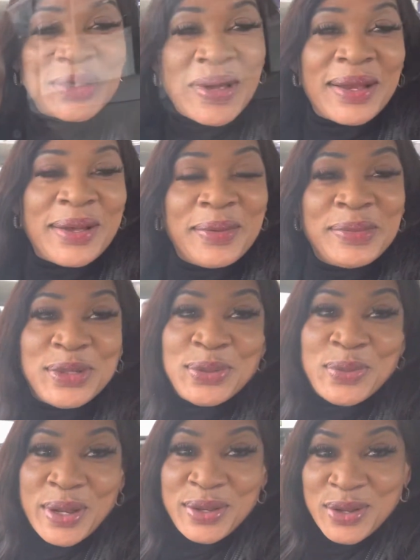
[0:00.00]
Welcome to
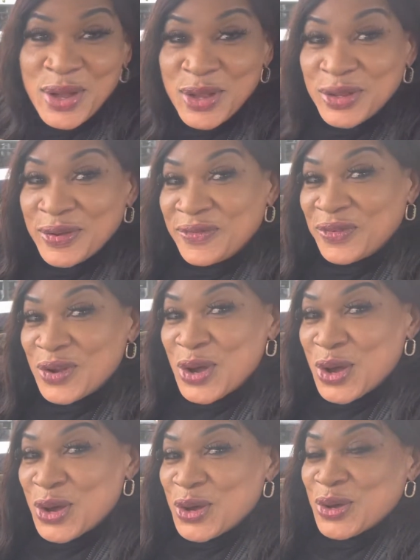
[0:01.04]
another vlog.
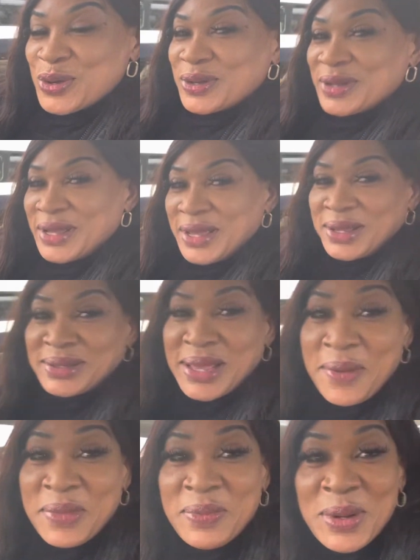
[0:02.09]

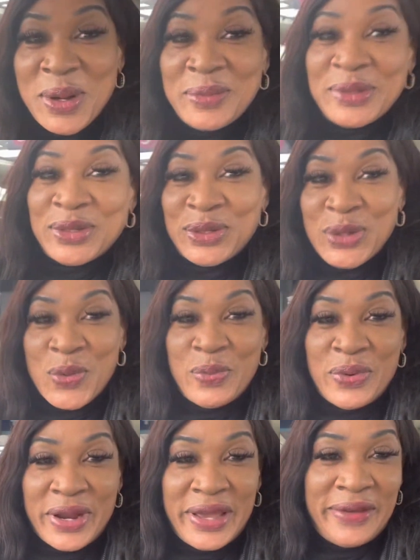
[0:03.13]
Diamond becomes so
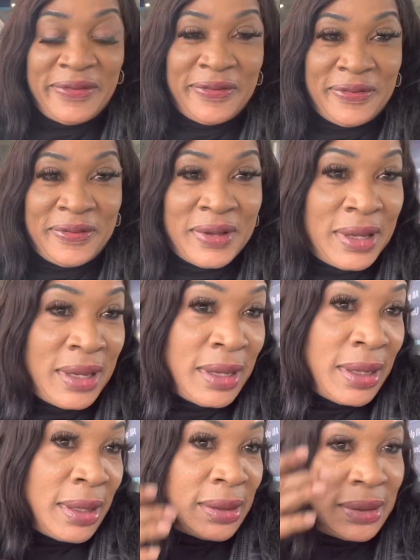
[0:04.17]
brave.
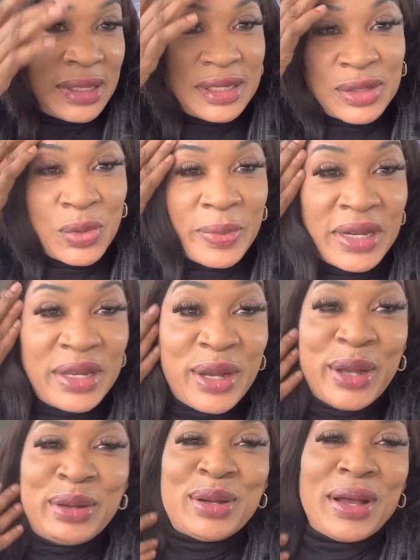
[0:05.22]
This woman
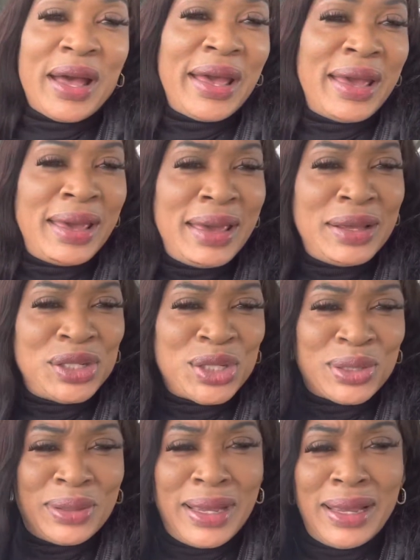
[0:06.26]
here, the UK
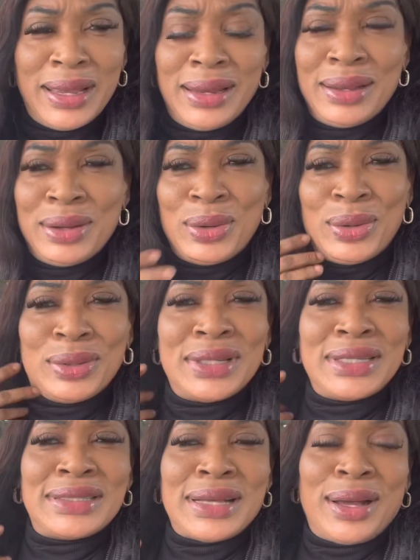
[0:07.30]
train and all
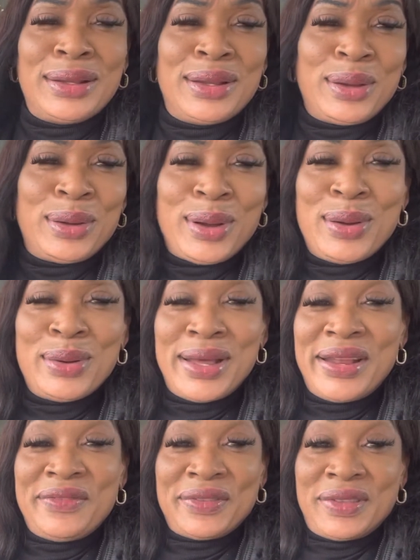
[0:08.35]
this underground
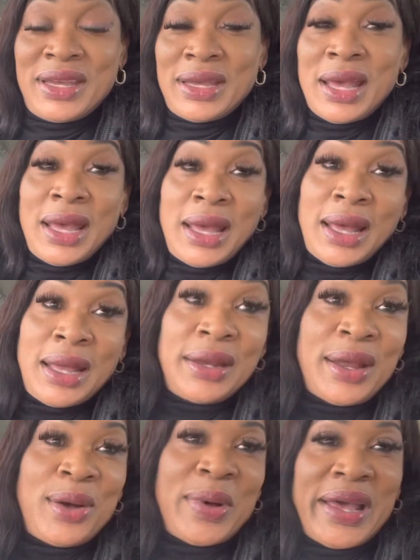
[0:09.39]
and everything. And
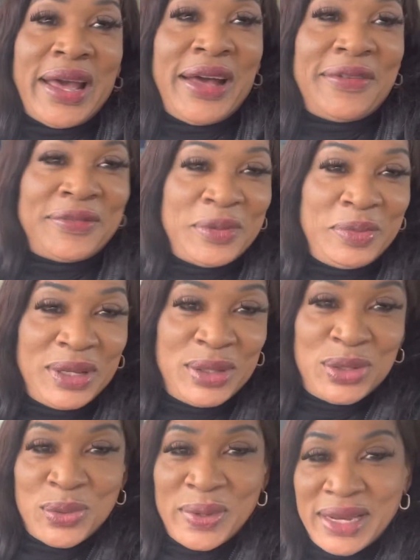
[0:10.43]
now I have to be
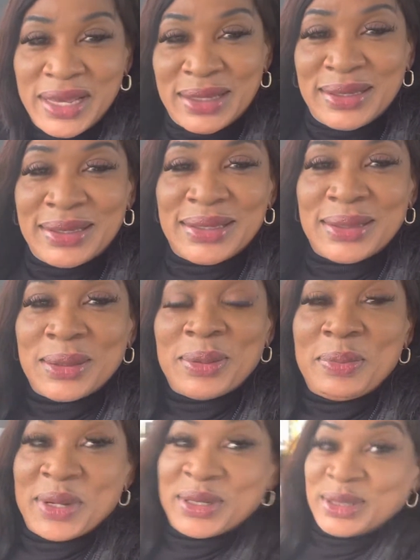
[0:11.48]
doing it.
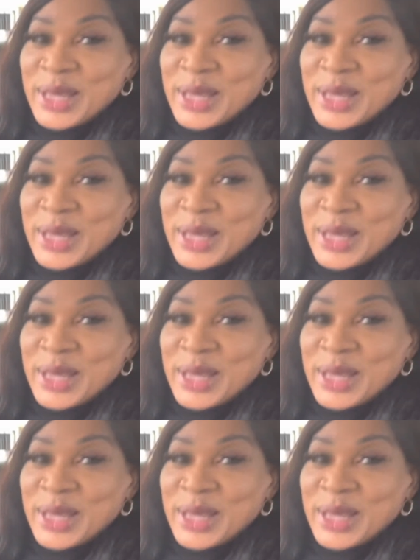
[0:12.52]
But